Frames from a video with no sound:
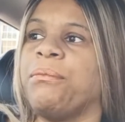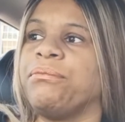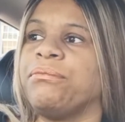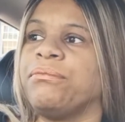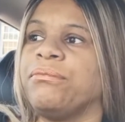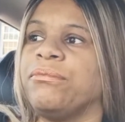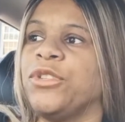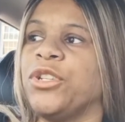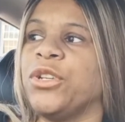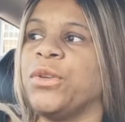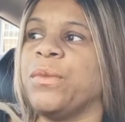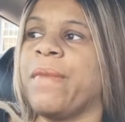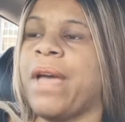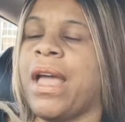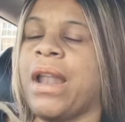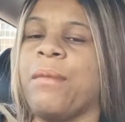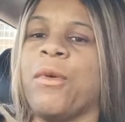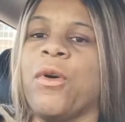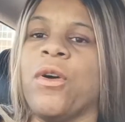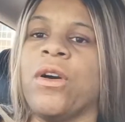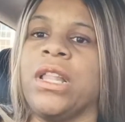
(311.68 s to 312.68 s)
do
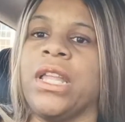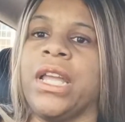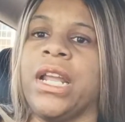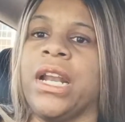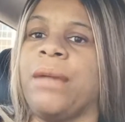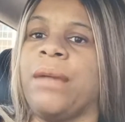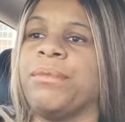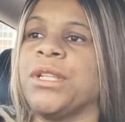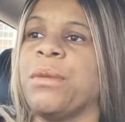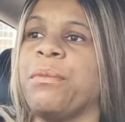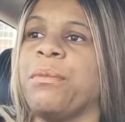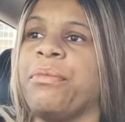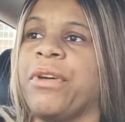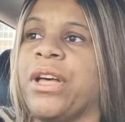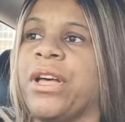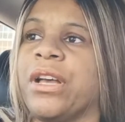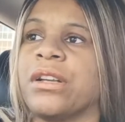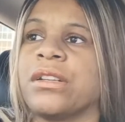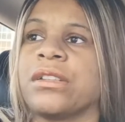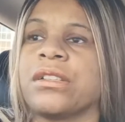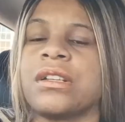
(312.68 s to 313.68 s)
minimal cleanup to
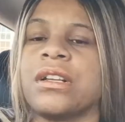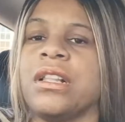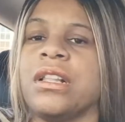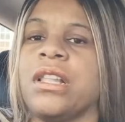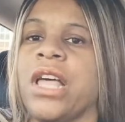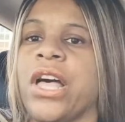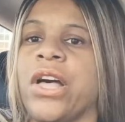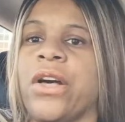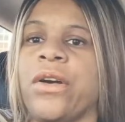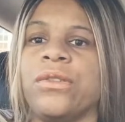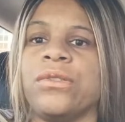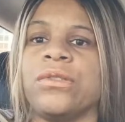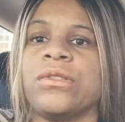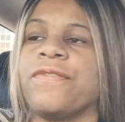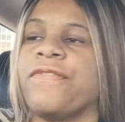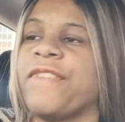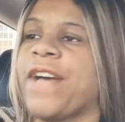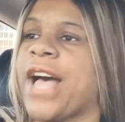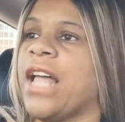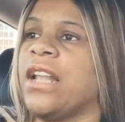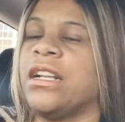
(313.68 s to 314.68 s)
books, close,
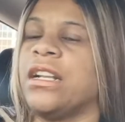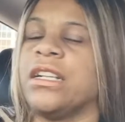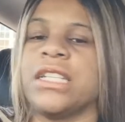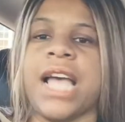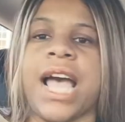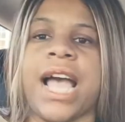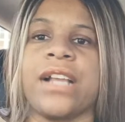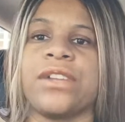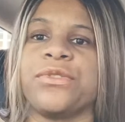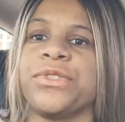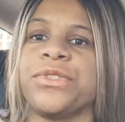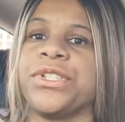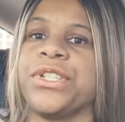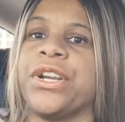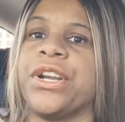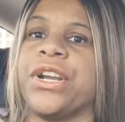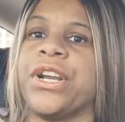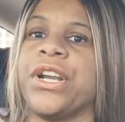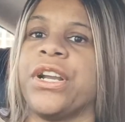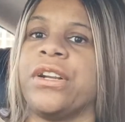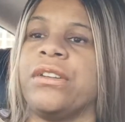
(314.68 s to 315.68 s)
file the tax
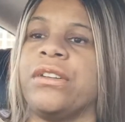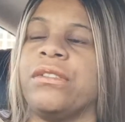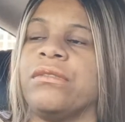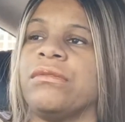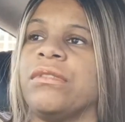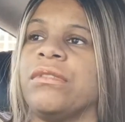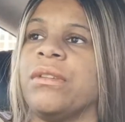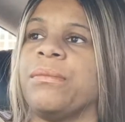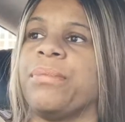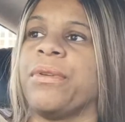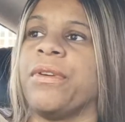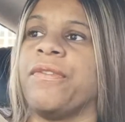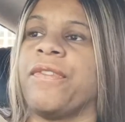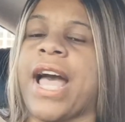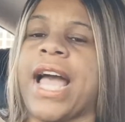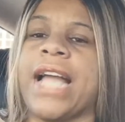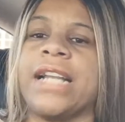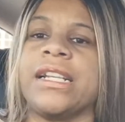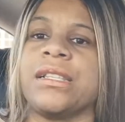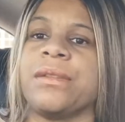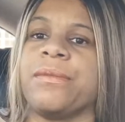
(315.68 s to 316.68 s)
return,
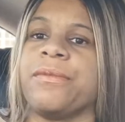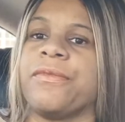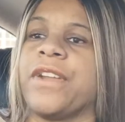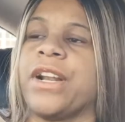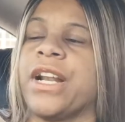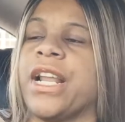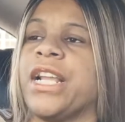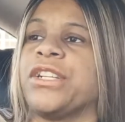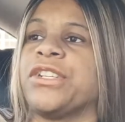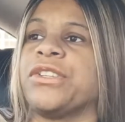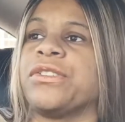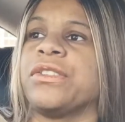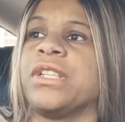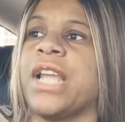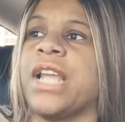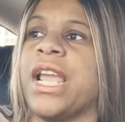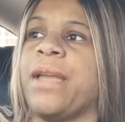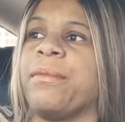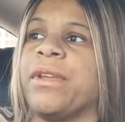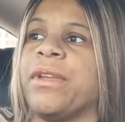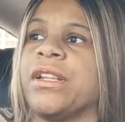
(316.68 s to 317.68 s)
provide some financial
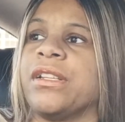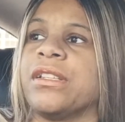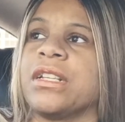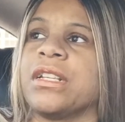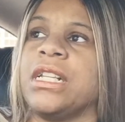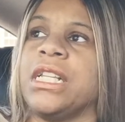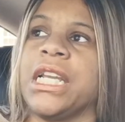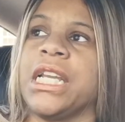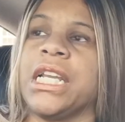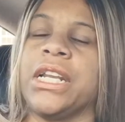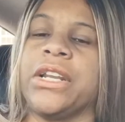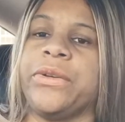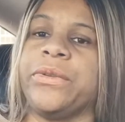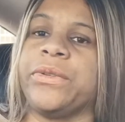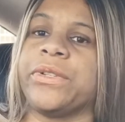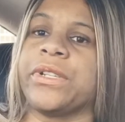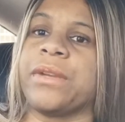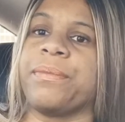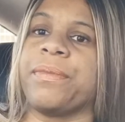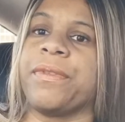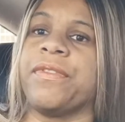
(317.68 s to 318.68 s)
statements, clean those
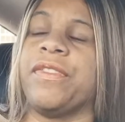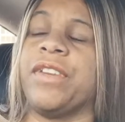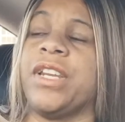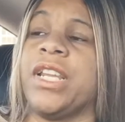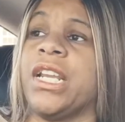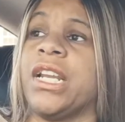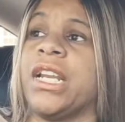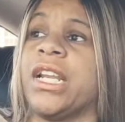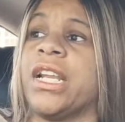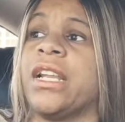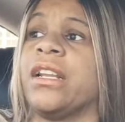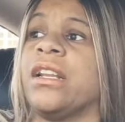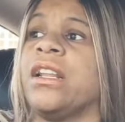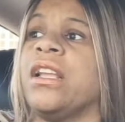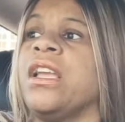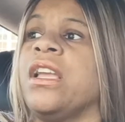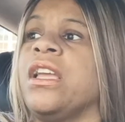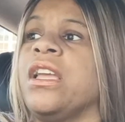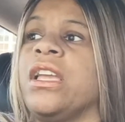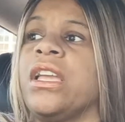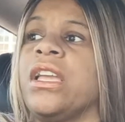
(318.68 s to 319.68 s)
up if needed.
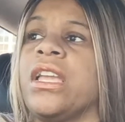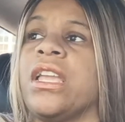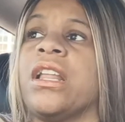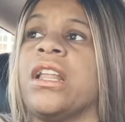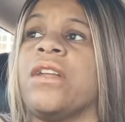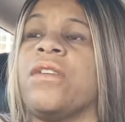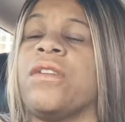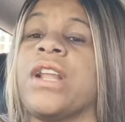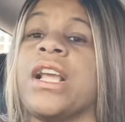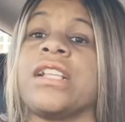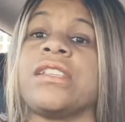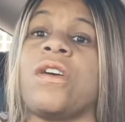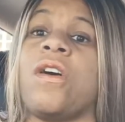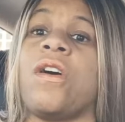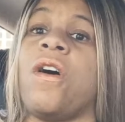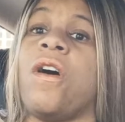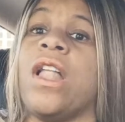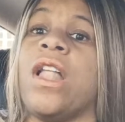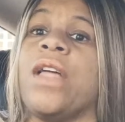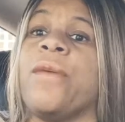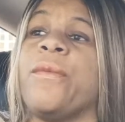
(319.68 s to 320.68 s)
You know, that's
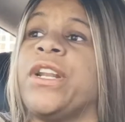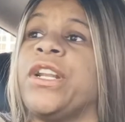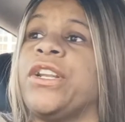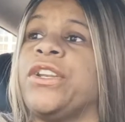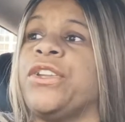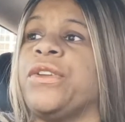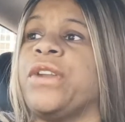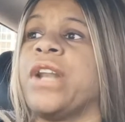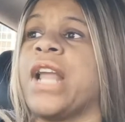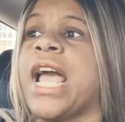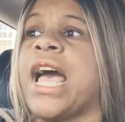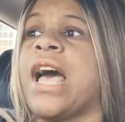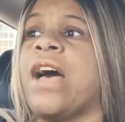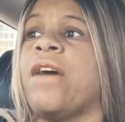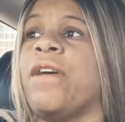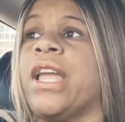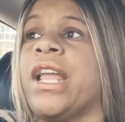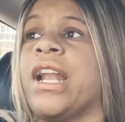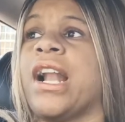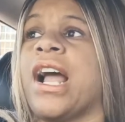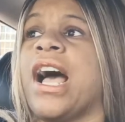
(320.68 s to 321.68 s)
all I'm going to do now.
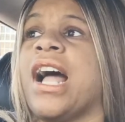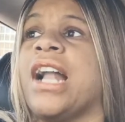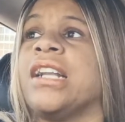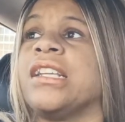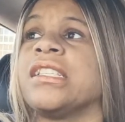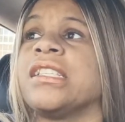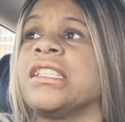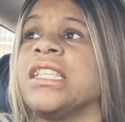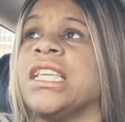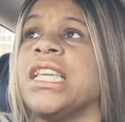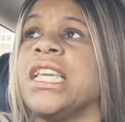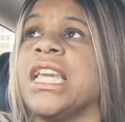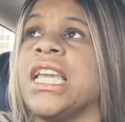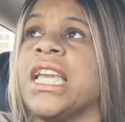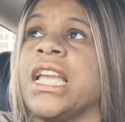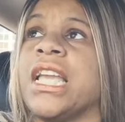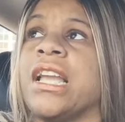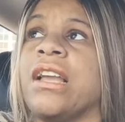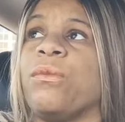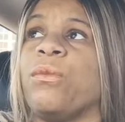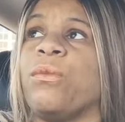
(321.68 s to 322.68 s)
And
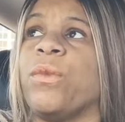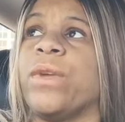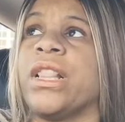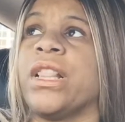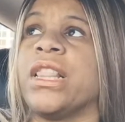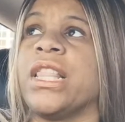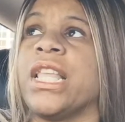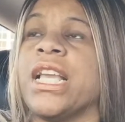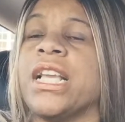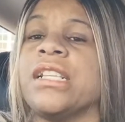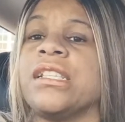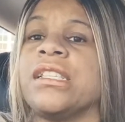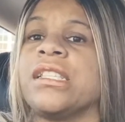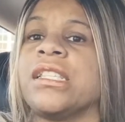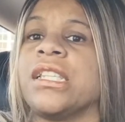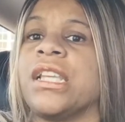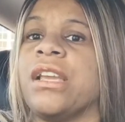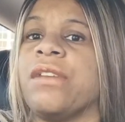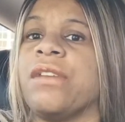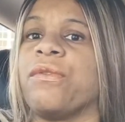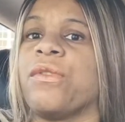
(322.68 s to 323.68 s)
honestly, with this
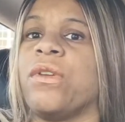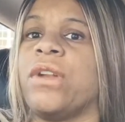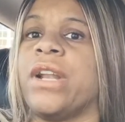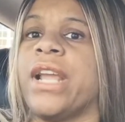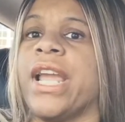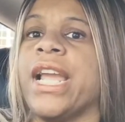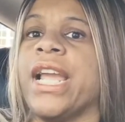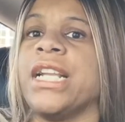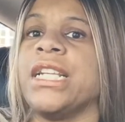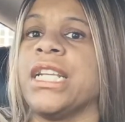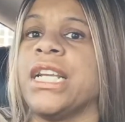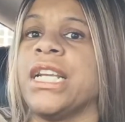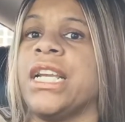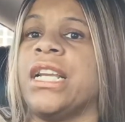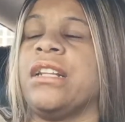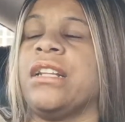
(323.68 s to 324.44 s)
enrolled agent